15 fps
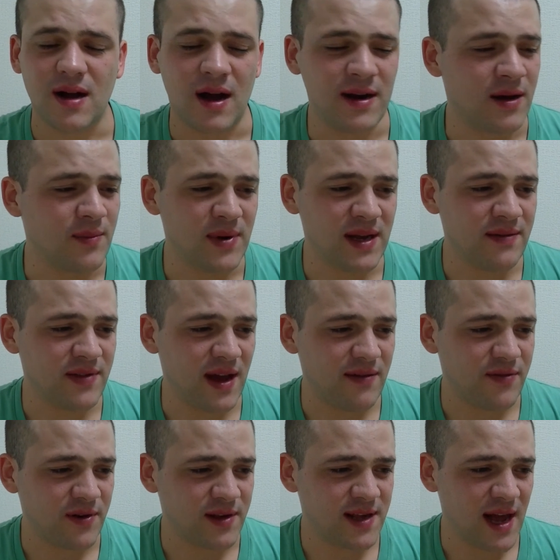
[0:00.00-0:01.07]
don't believe that
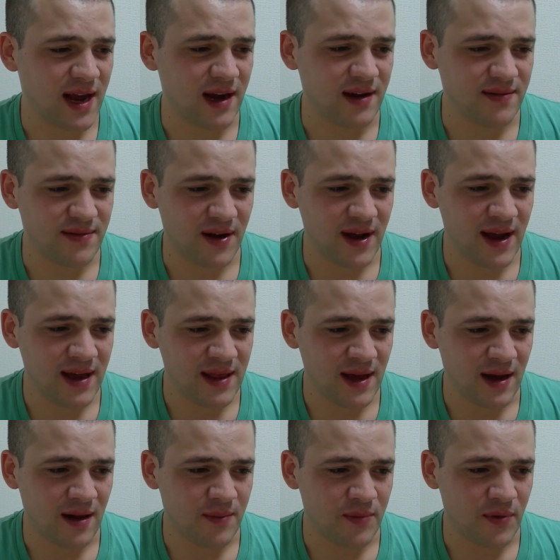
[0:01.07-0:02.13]
for a second. If I ate
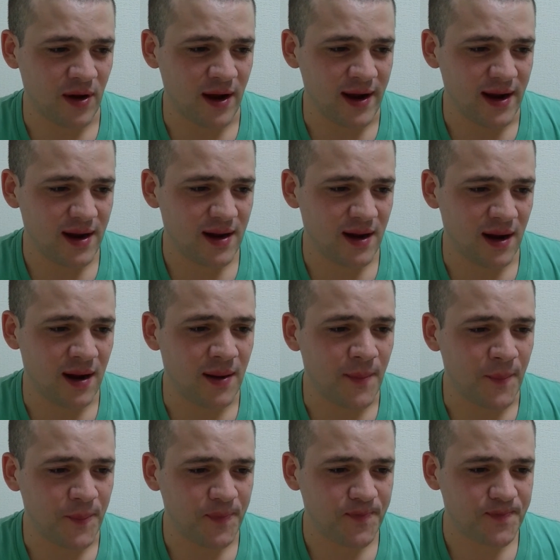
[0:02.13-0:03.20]
that upright,
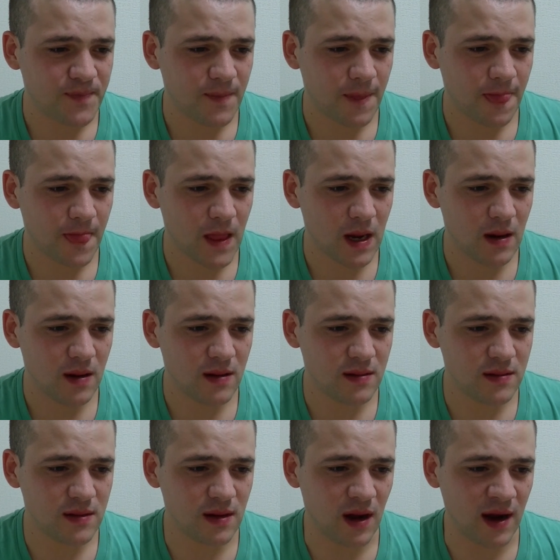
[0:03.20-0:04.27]

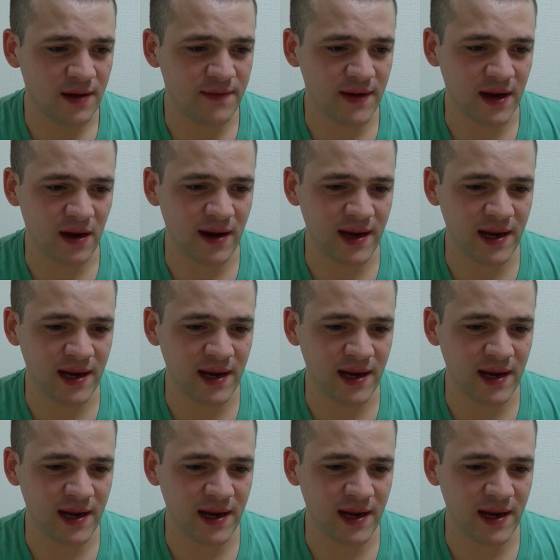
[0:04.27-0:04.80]
I'd think I'd